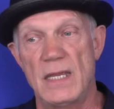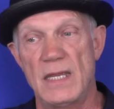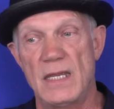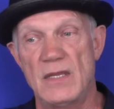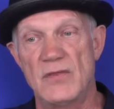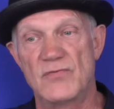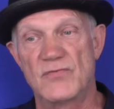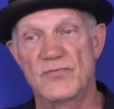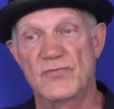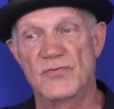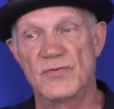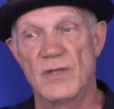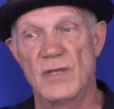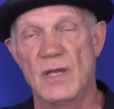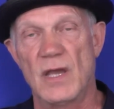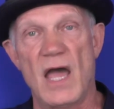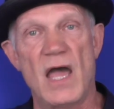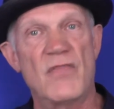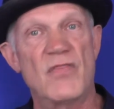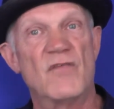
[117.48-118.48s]
is
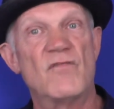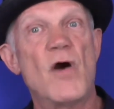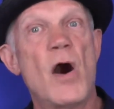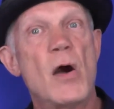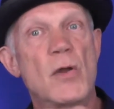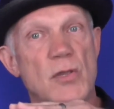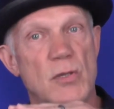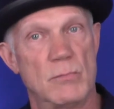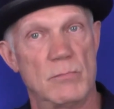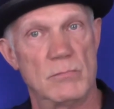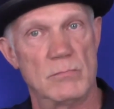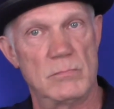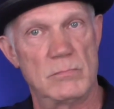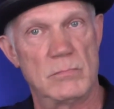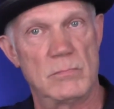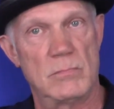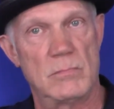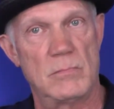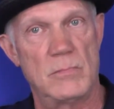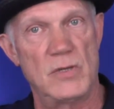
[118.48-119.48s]
uh, the volume
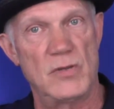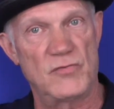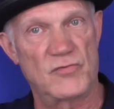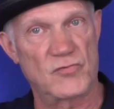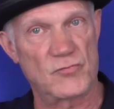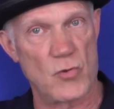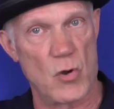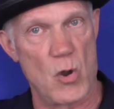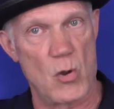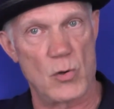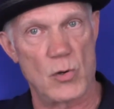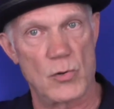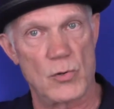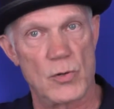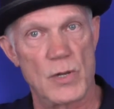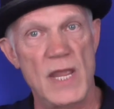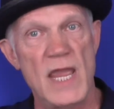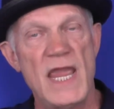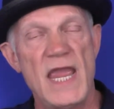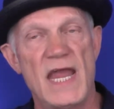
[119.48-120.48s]
is
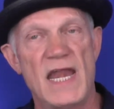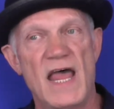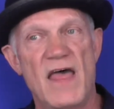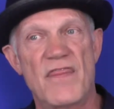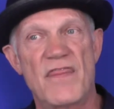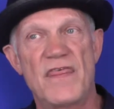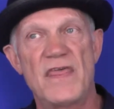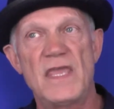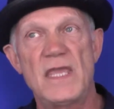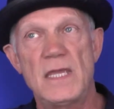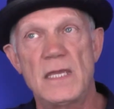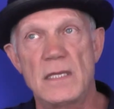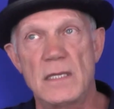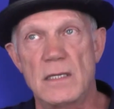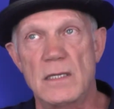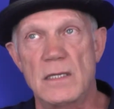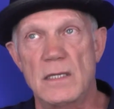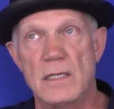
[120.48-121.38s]
stronger. And I think